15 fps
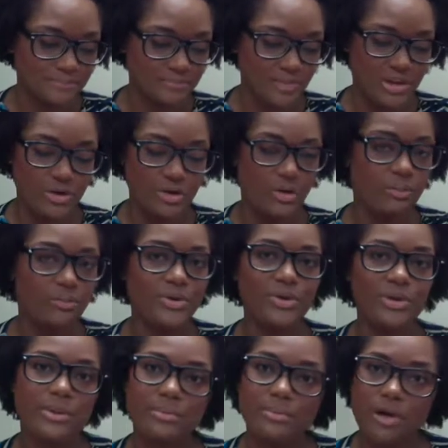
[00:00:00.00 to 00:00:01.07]

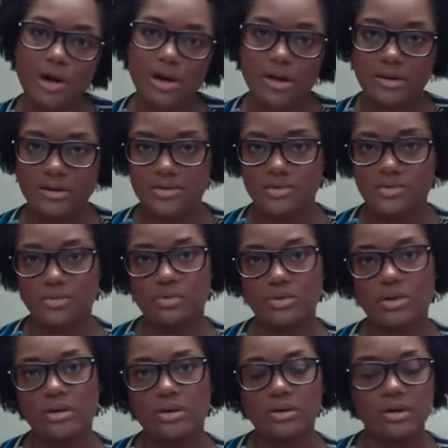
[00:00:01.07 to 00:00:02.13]
beauty products
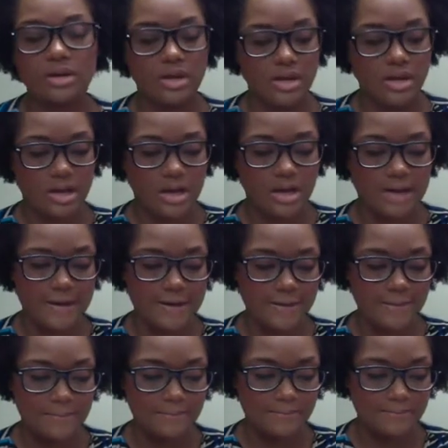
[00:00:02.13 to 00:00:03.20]
or
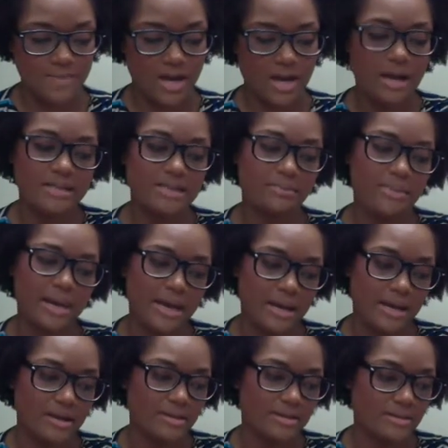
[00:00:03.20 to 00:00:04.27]

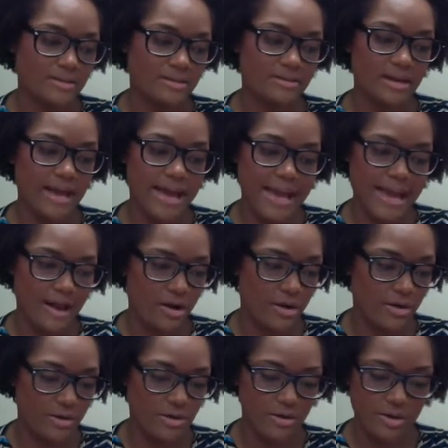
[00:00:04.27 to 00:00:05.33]
cosmetics,
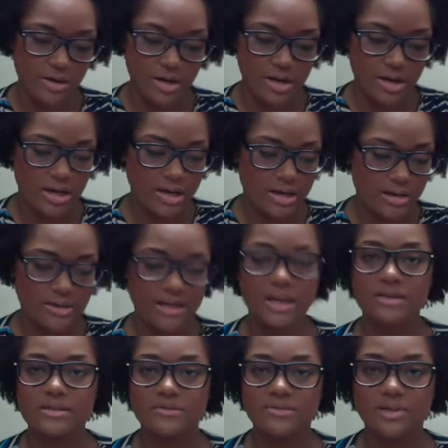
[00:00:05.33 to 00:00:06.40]
hair,
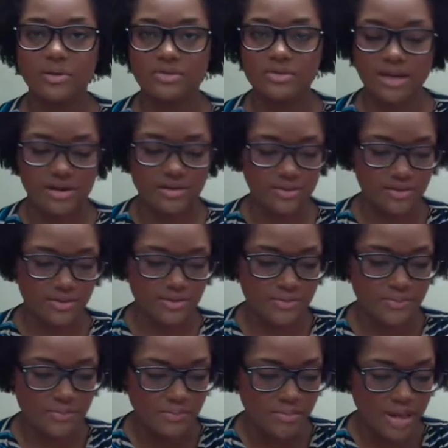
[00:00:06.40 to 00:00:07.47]
things of those natures.
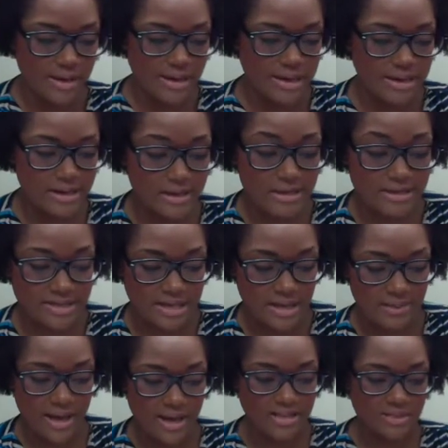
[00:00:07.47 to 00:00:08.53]
And in the same
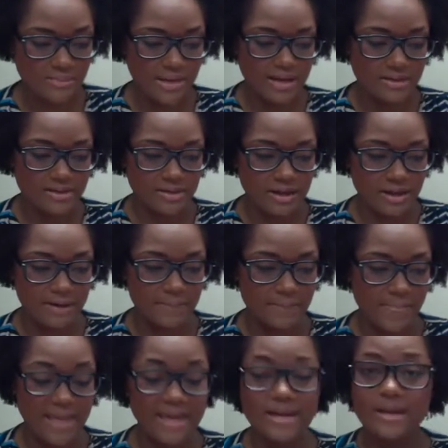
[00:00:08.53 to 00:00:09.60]
aspect,
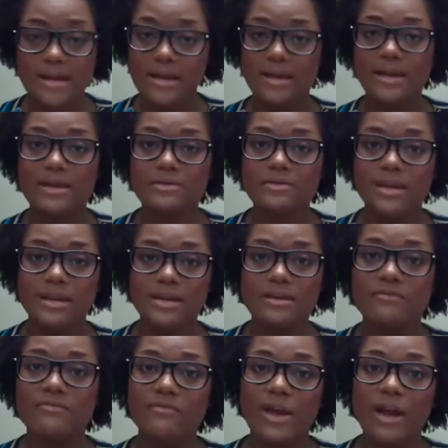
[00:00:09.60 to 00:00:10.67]
and it
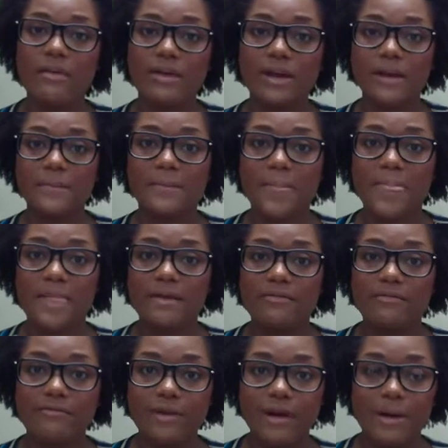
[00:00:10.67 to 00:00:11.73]
can vary
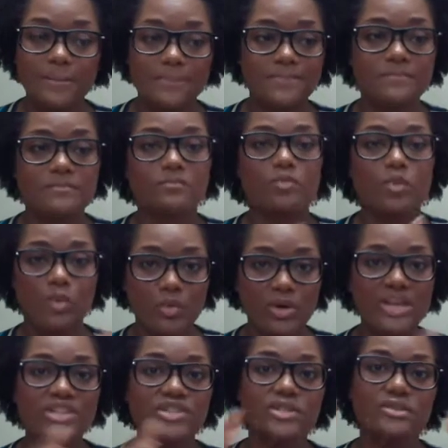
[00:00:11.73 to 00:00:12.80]
from
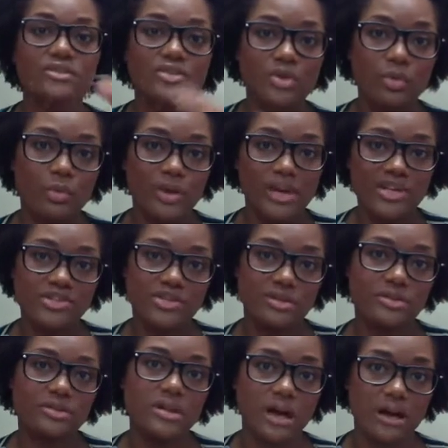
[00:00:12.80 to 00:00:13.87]
region to
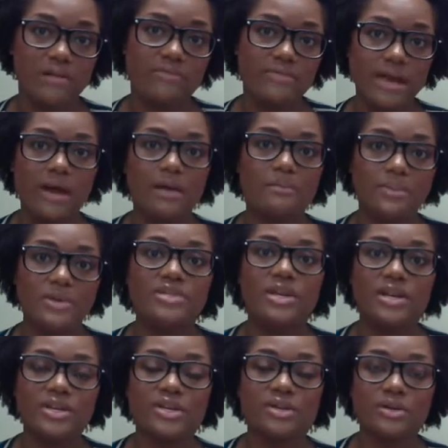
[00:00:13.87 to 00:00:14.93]
region of that
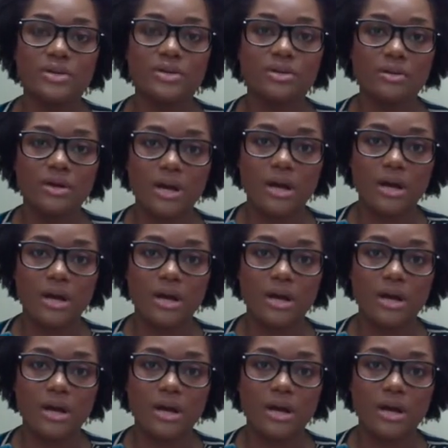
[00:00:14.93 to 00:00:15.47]
particular